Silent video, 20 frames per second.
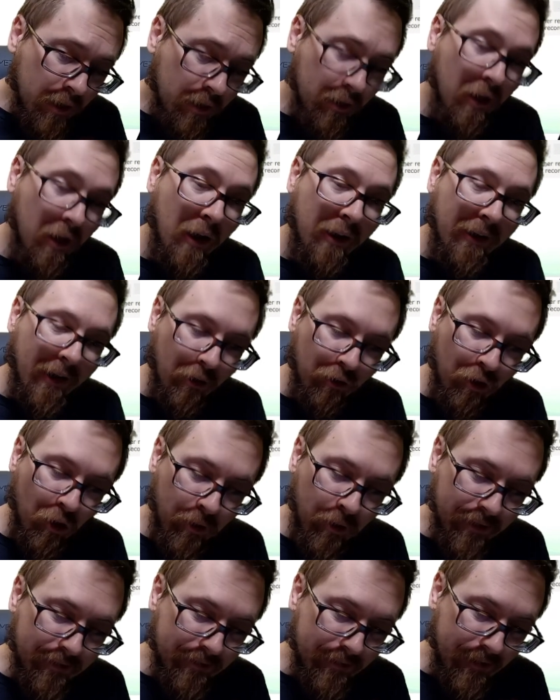Now
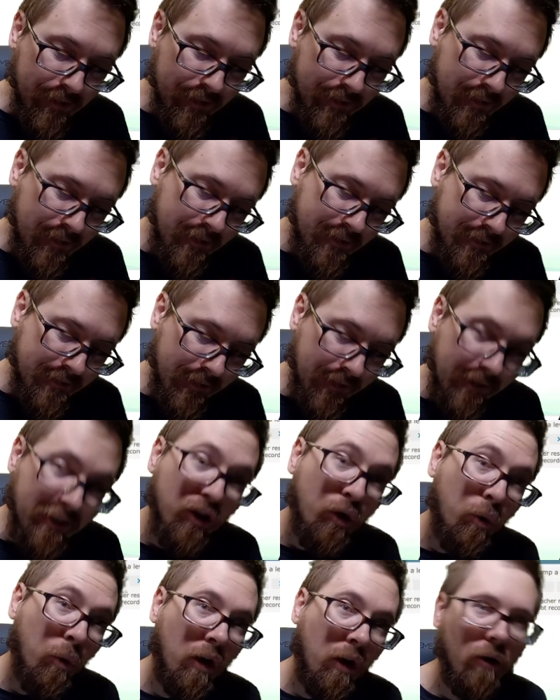notice this c
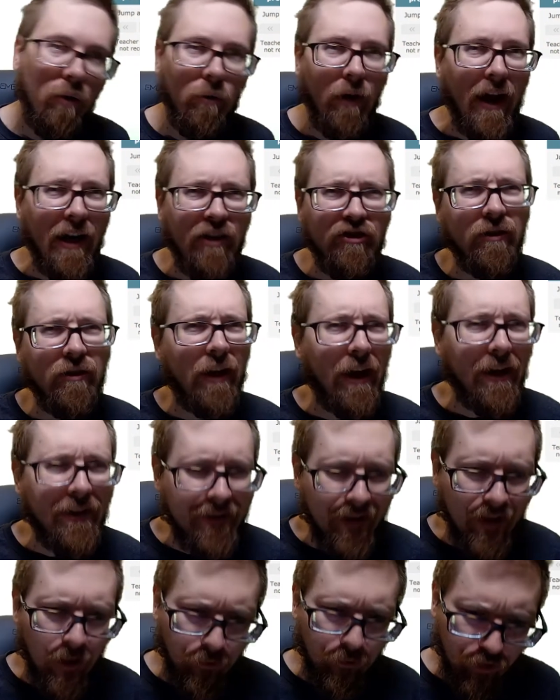squared. Actually, I
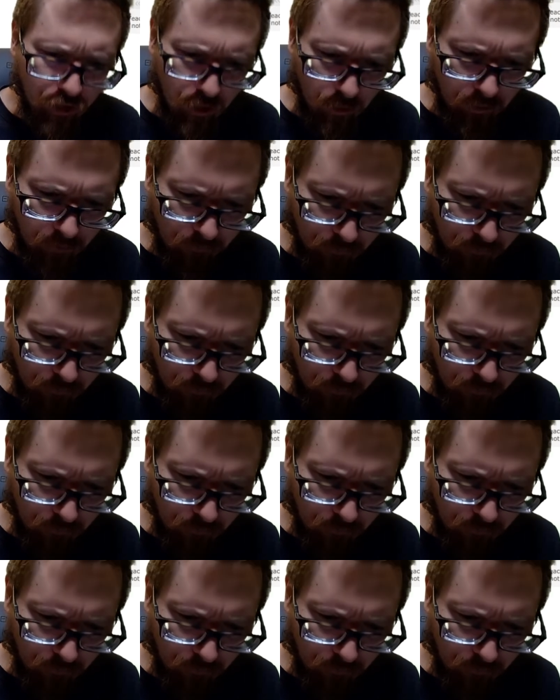said it was going for the